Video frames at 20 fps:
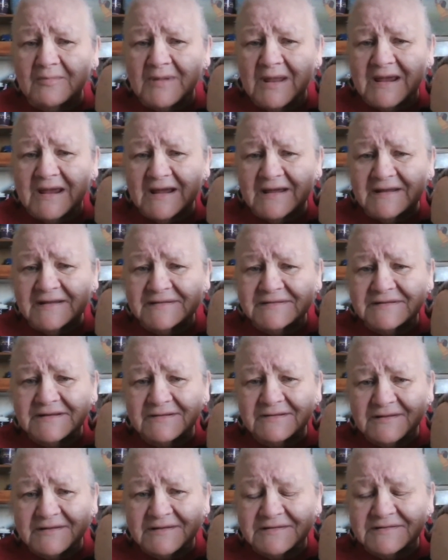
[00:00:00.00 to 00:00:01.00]
like, I
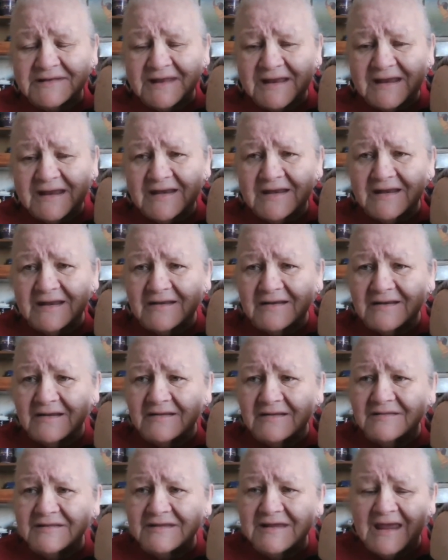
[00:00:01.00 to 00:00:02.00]
still stayed in
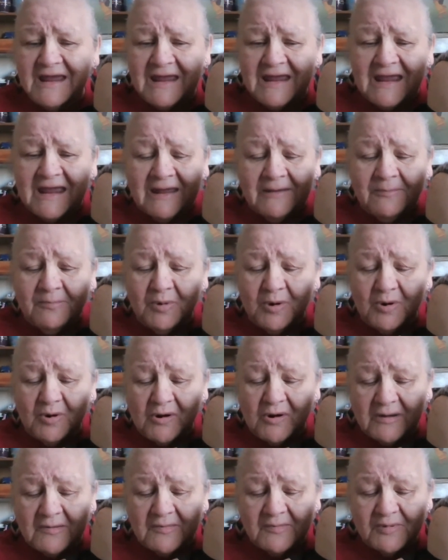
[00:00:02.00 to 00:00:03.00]
the AA
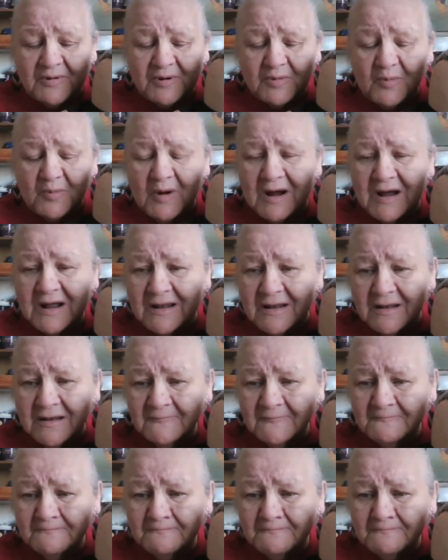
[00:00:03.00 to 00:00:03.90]
program for a while,